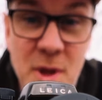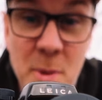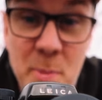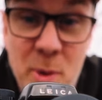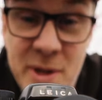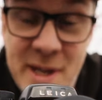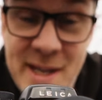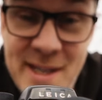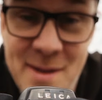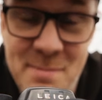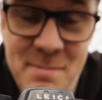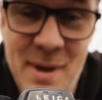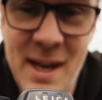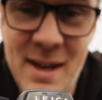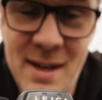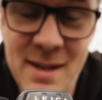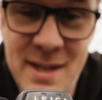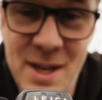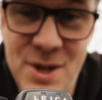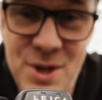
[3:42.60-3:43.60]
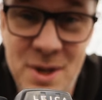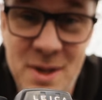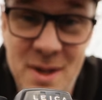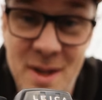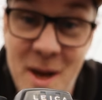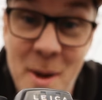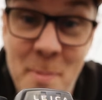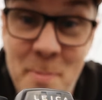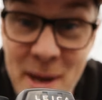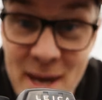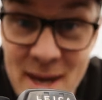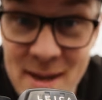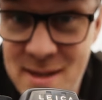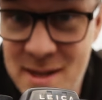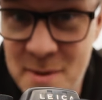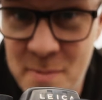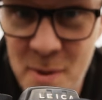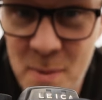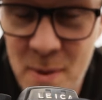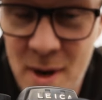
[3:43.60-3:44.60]
The body's in mint condition, appears
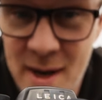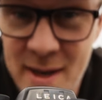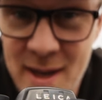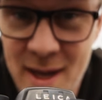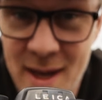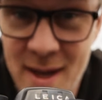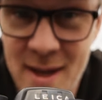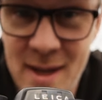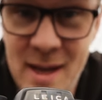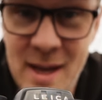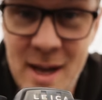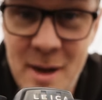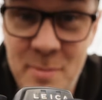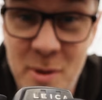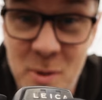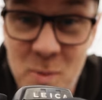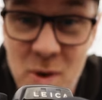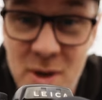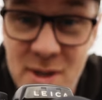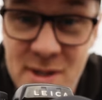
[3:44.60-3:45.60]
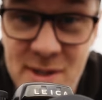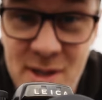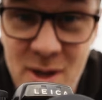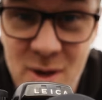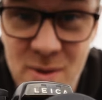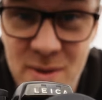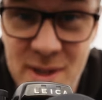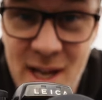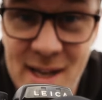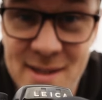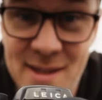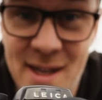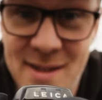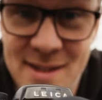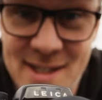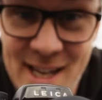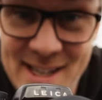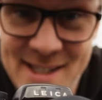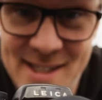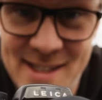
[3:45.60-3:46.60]
to be working, but was sold as
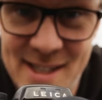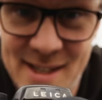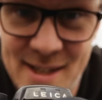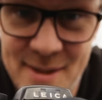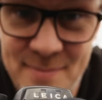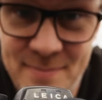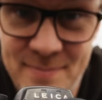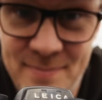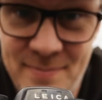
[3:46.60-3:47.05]
untested. It